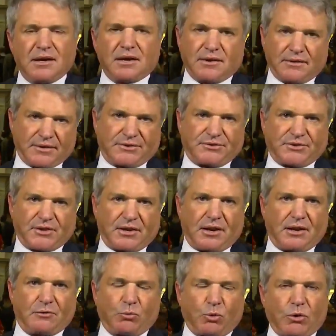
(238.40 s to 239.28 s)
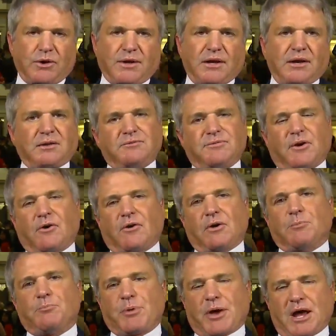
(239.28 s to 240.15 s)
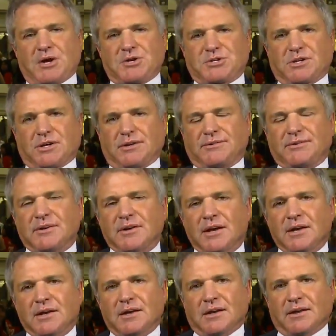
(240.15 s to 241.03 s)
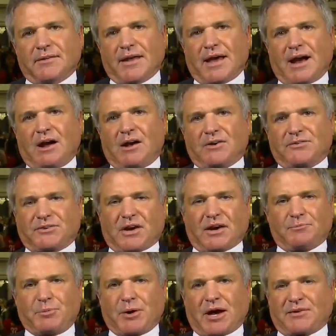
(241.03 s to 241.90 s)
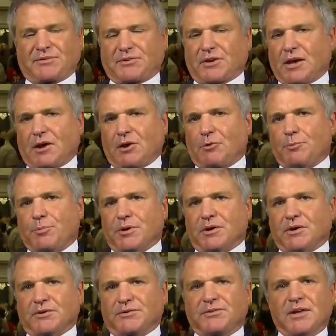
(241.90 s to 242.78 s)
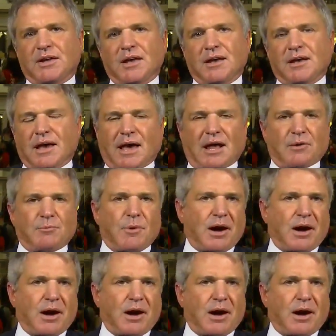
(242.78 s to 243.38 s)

in the Senate. We're getting very impatient in the House. I passed 100 bills out of